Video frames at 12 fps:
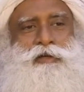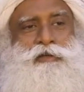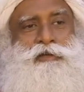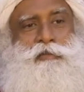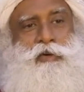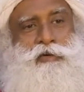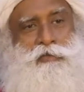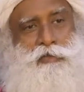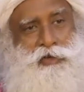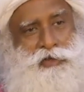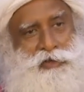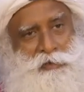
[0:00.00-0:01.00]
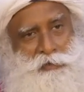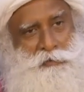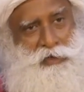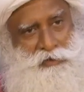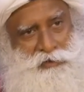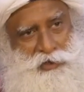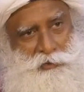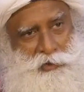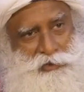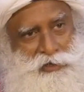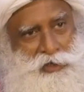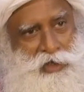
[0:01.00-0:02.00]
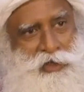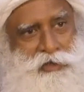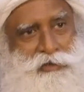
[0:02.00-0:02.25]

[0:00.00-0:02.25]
tomorrow morning they'll be back there once again.